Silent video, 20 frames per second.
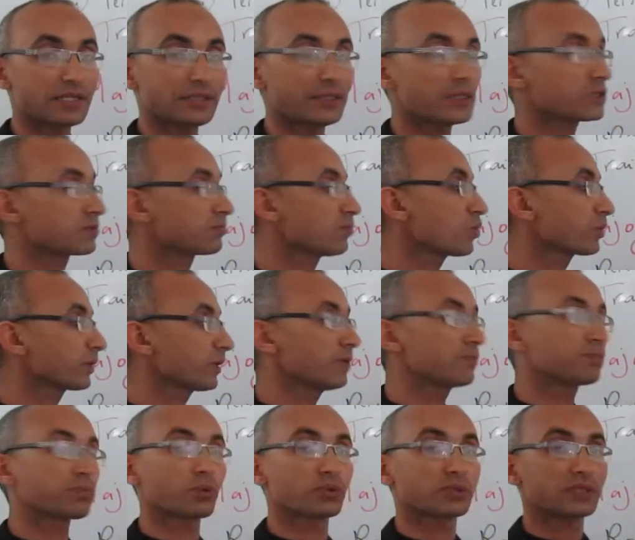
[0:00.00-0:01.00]
is more
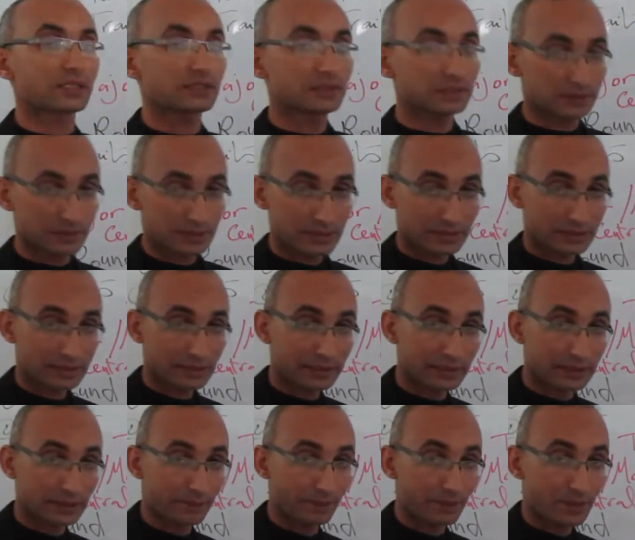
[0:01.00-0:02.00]
important,
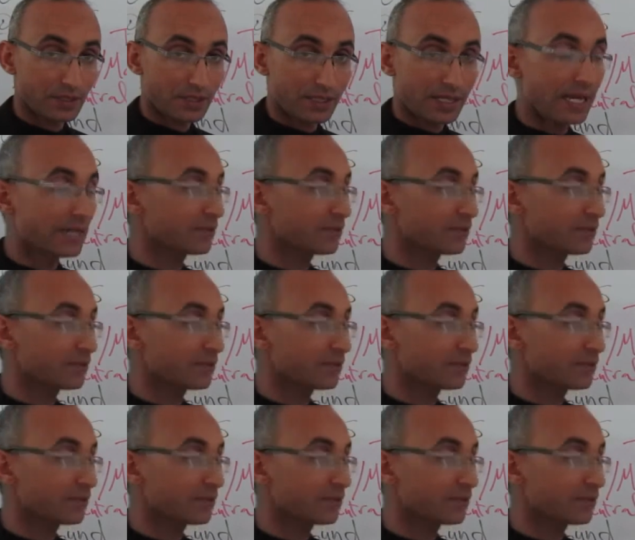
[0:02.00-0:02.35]
clear,